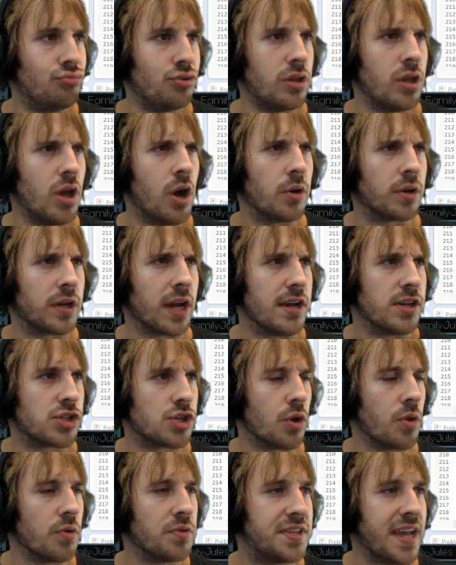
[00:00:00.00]
Okay,
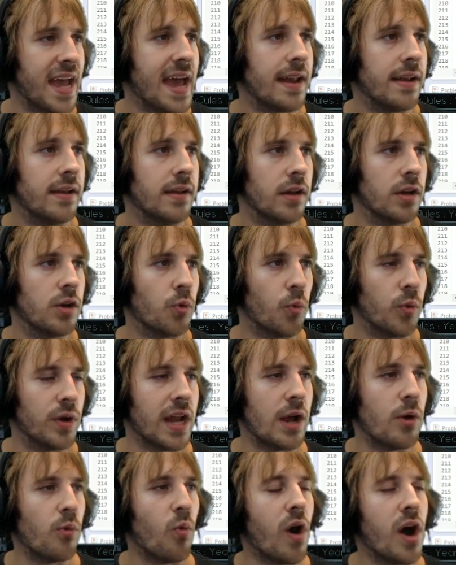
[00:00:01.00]
so then, when
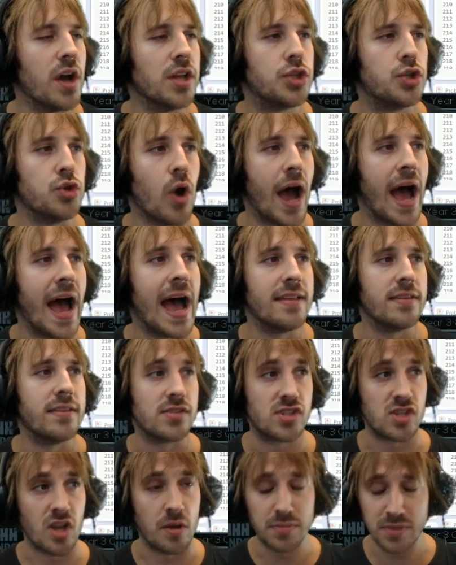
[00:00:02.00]
I want to add
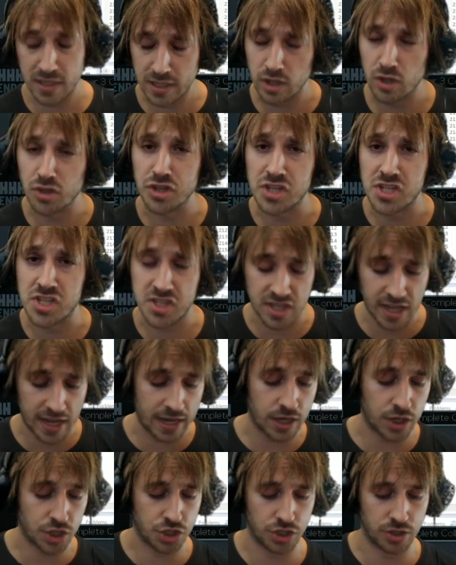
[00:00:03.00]
something on the
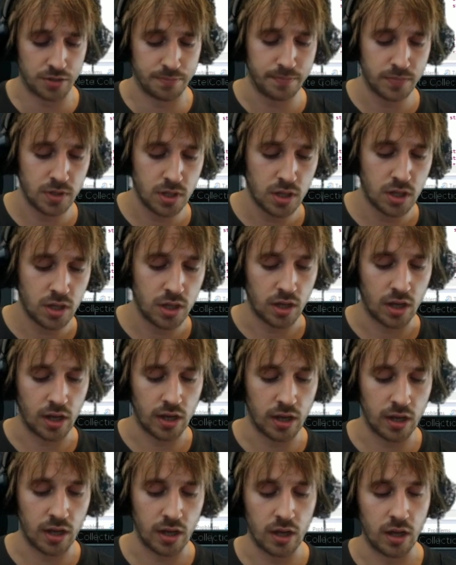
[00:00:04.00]
stage,
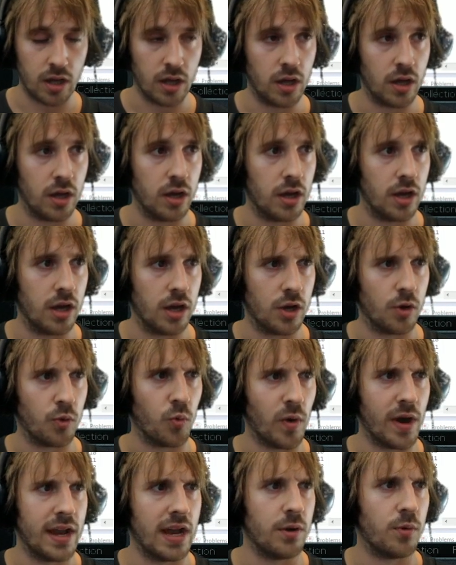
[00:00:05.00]

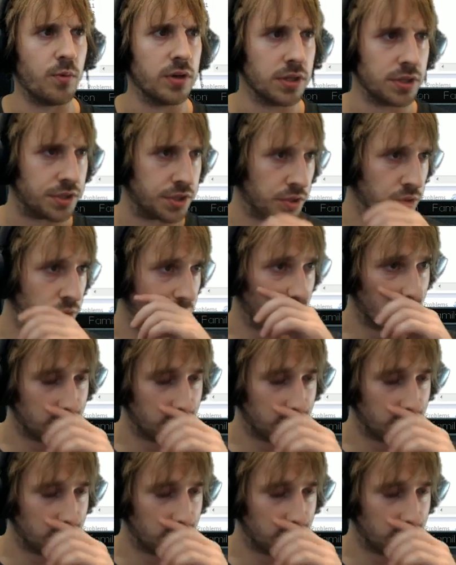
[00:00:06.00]
what I will do,